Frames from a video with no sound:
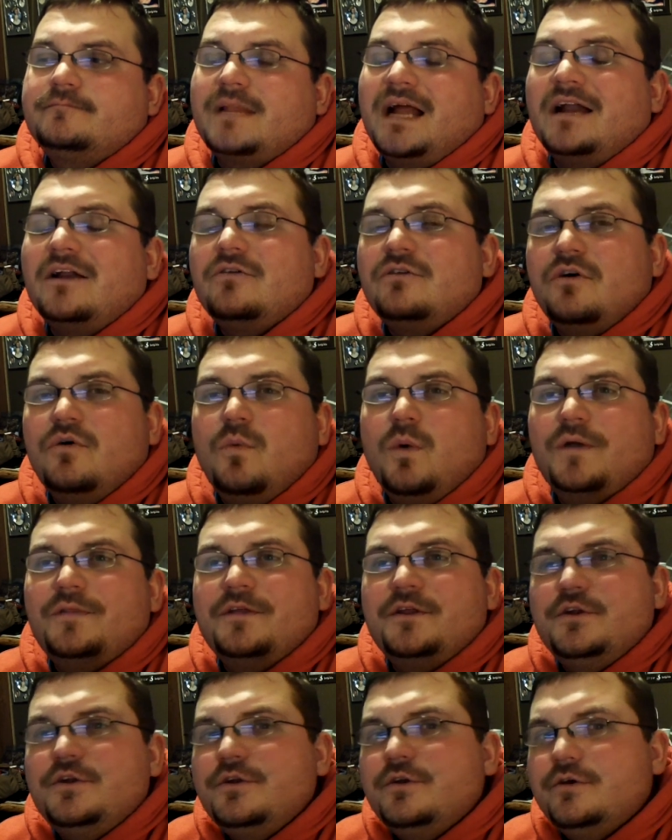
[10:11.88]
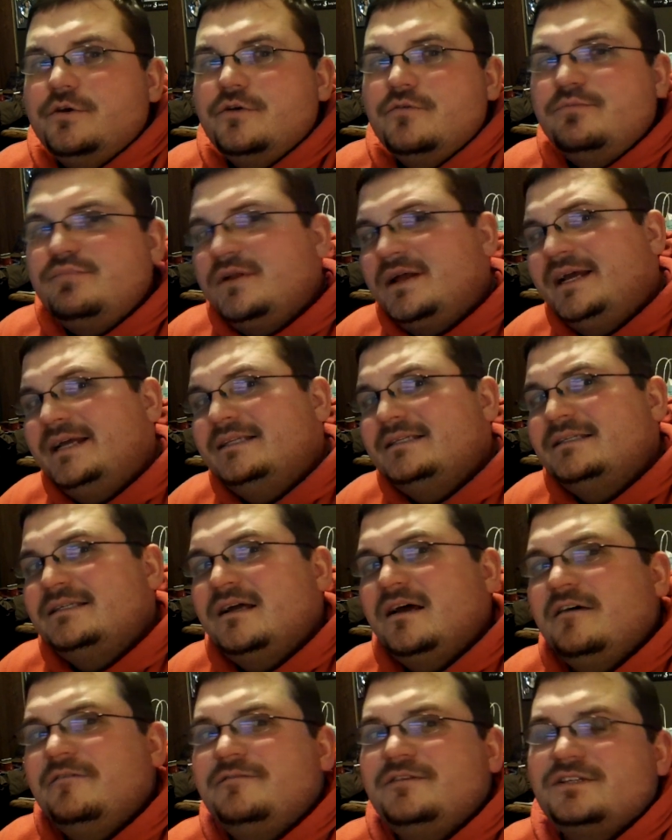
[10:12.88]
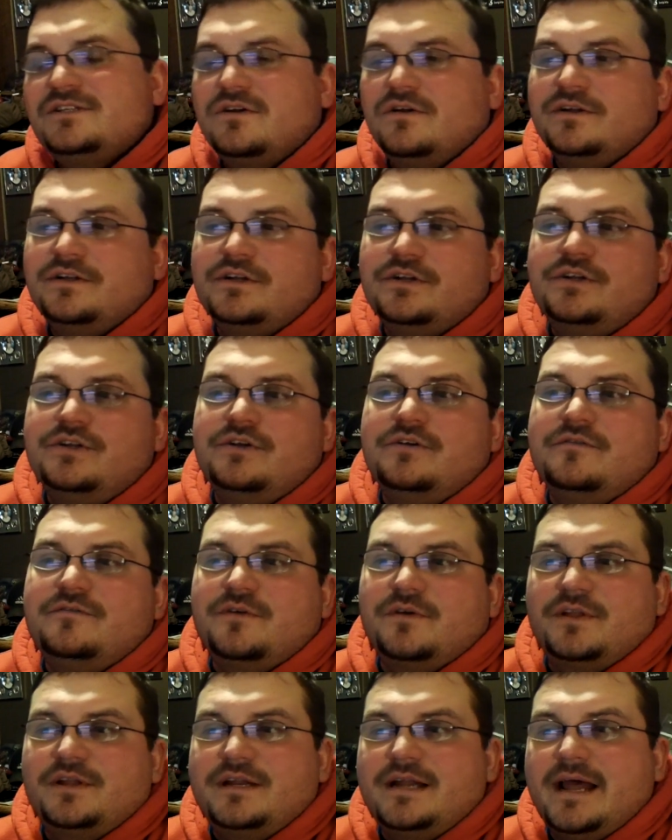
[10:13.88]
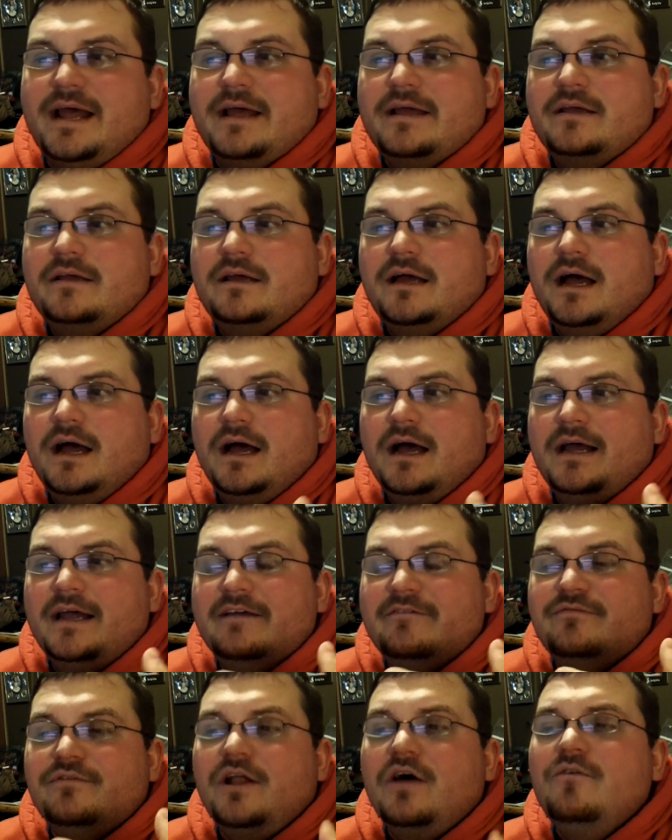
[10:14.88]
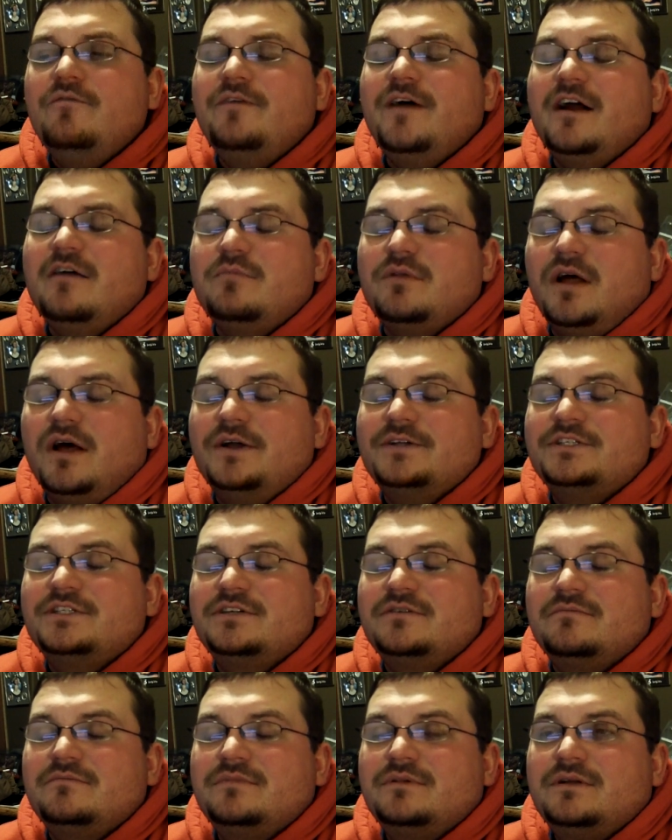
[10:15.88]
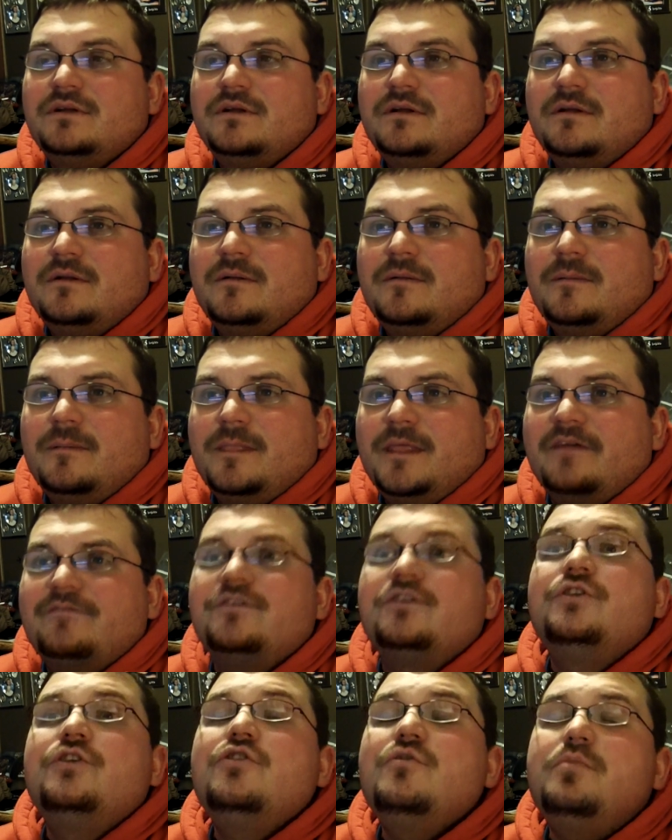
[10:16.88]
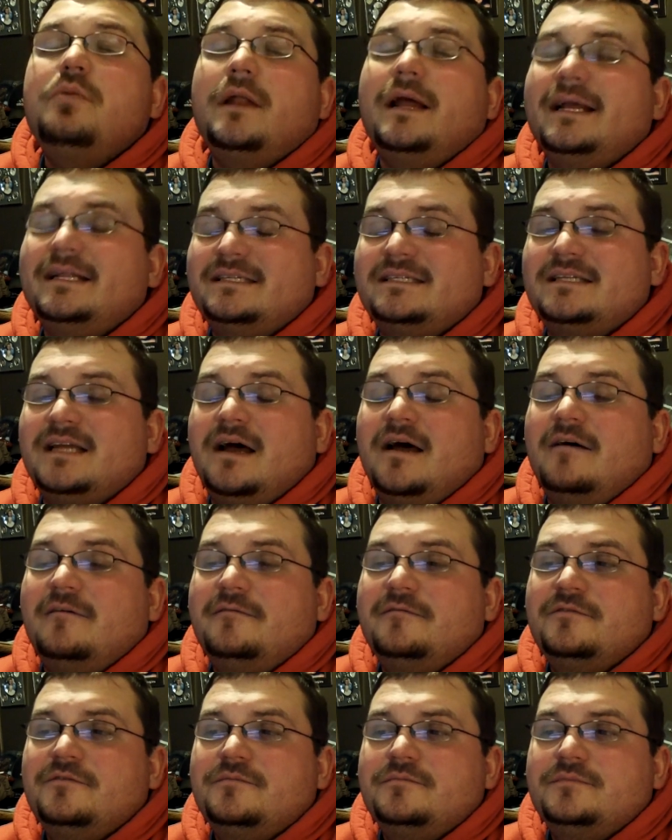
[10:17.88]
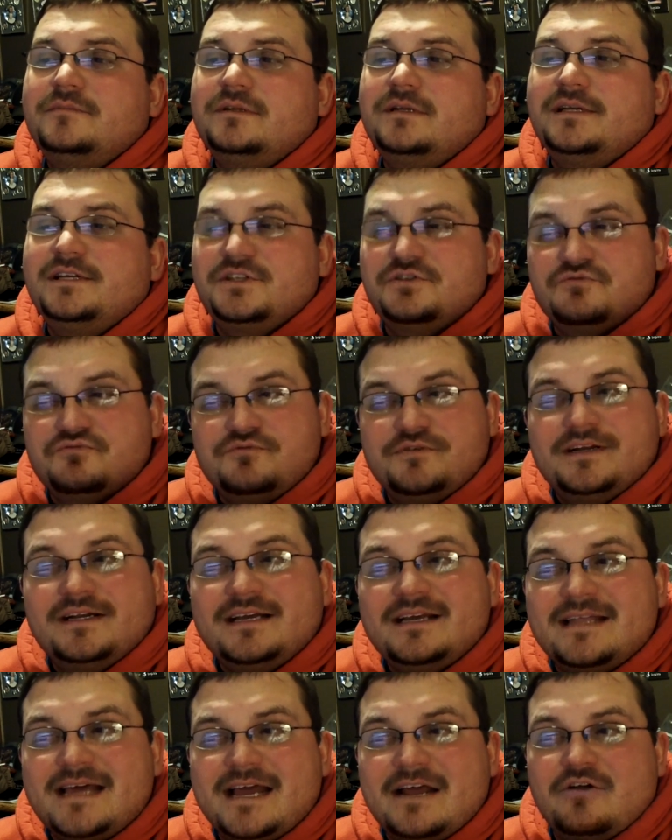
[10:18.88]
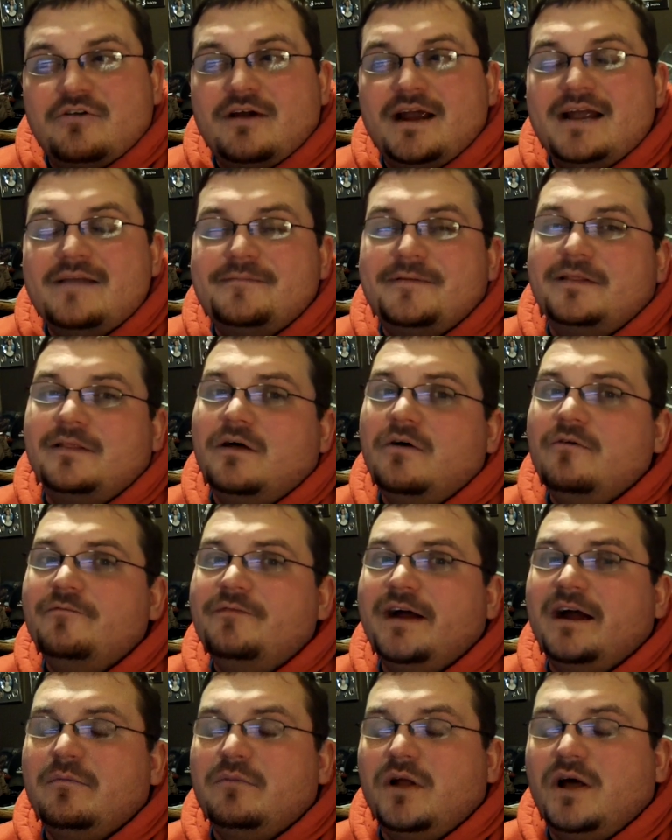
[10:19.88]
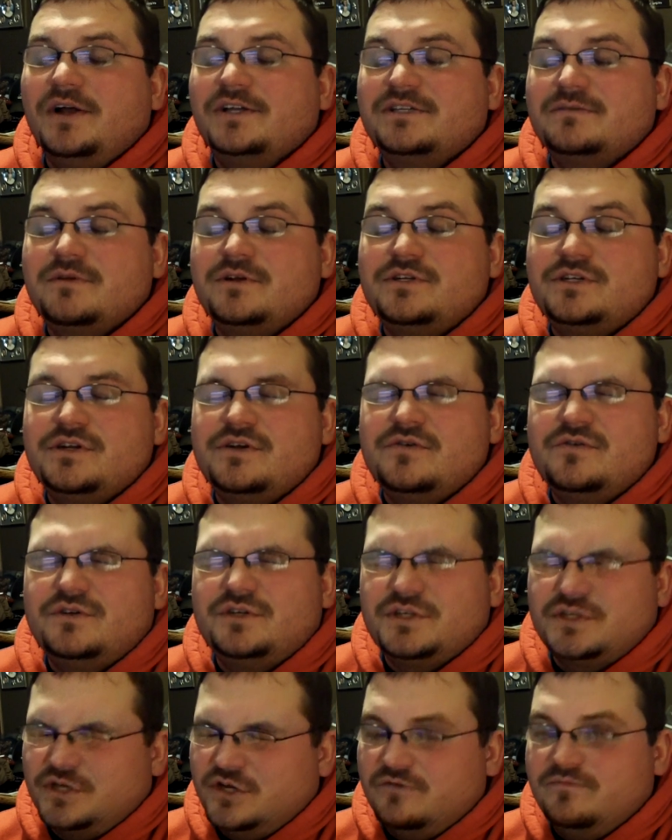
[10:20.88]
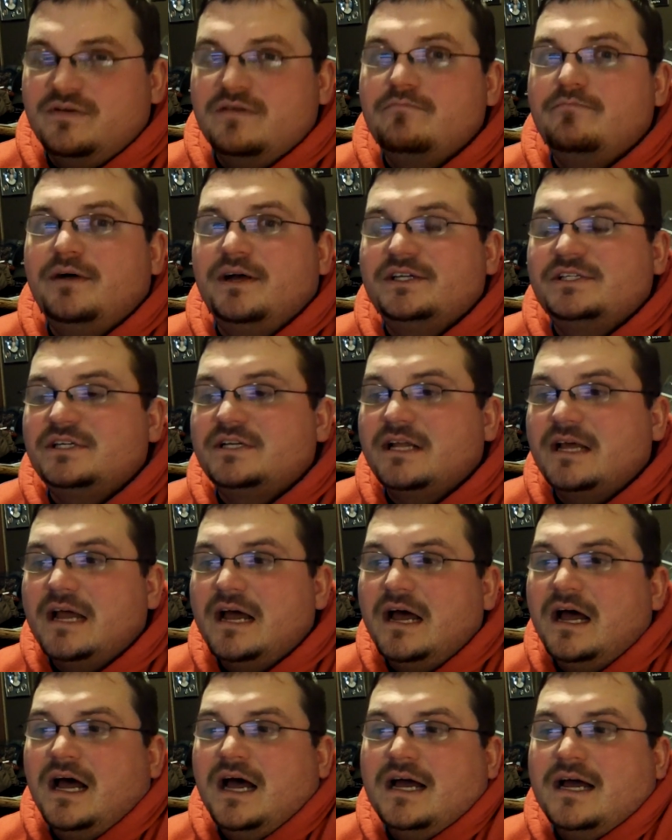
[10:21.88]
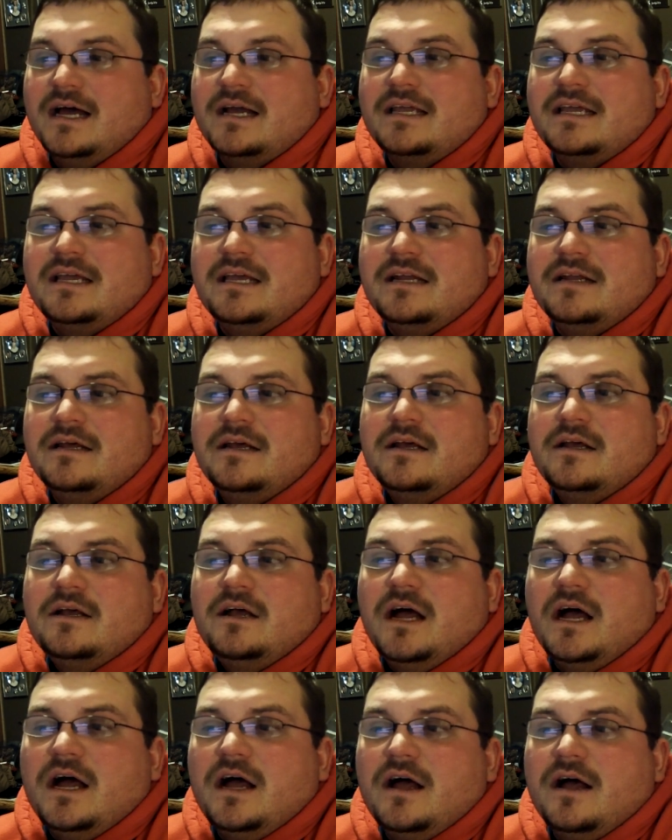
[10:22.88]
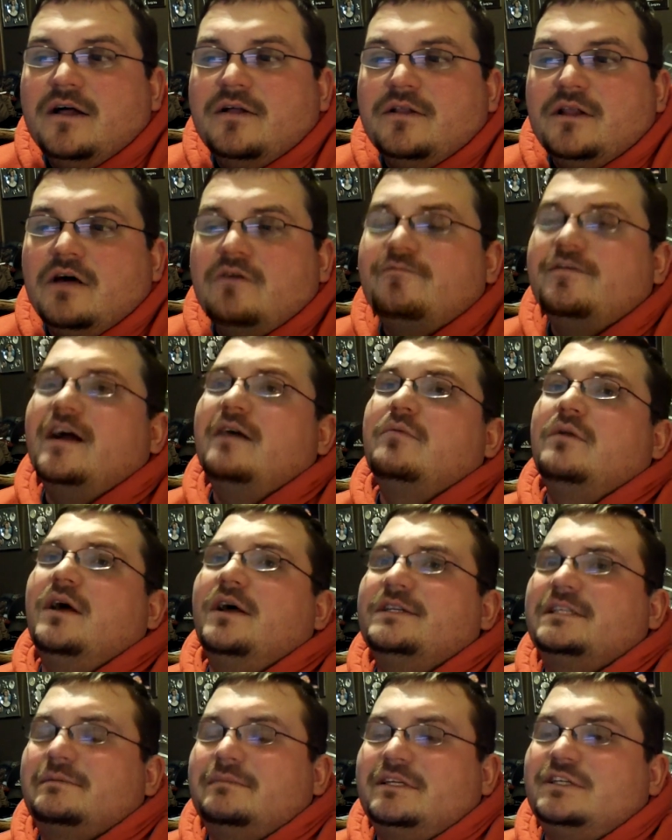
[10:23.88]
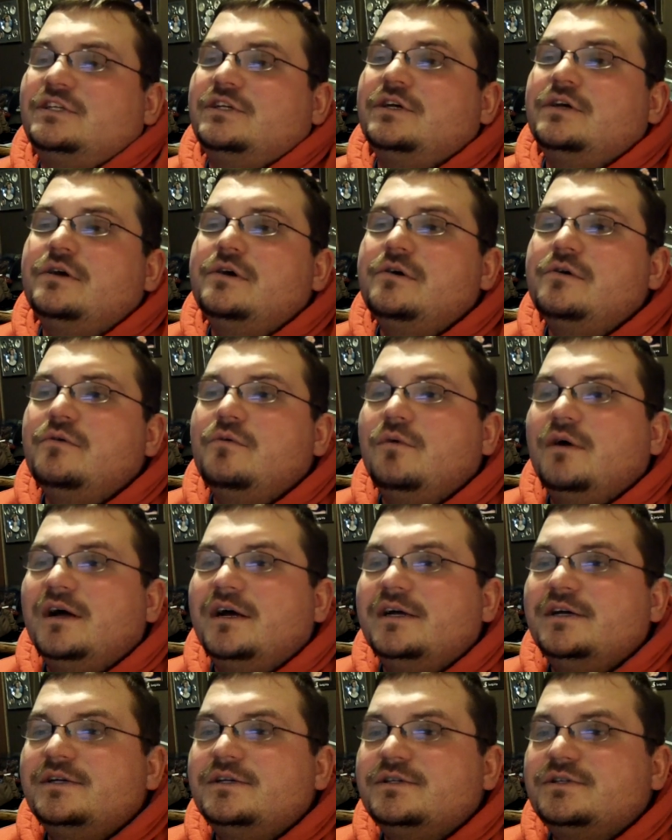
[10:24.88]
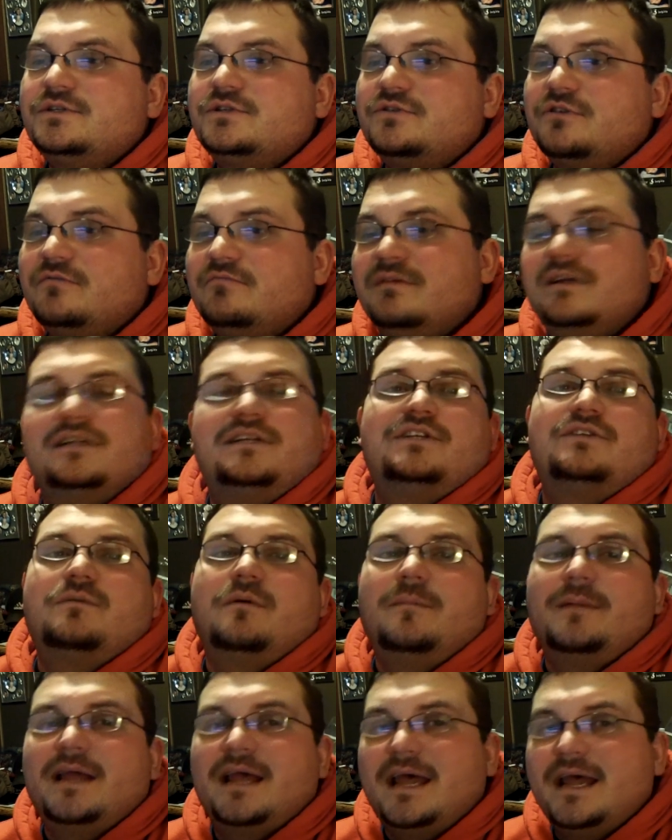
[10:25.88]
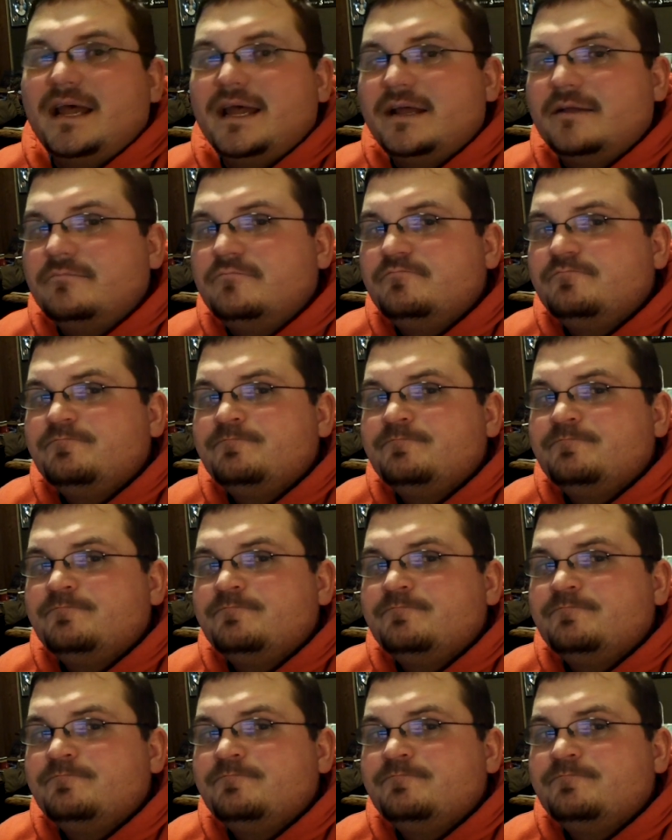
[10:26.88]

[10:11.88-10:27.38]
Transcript: I don't know what the new plant stuff is going to do for the deck. If Lone Fire Blossom, if the new plant stuff is really that great, then Lone Fire Blossom at 2 just could be busted. Again, Lone Fire Blossom at 2 was tremendous when we had,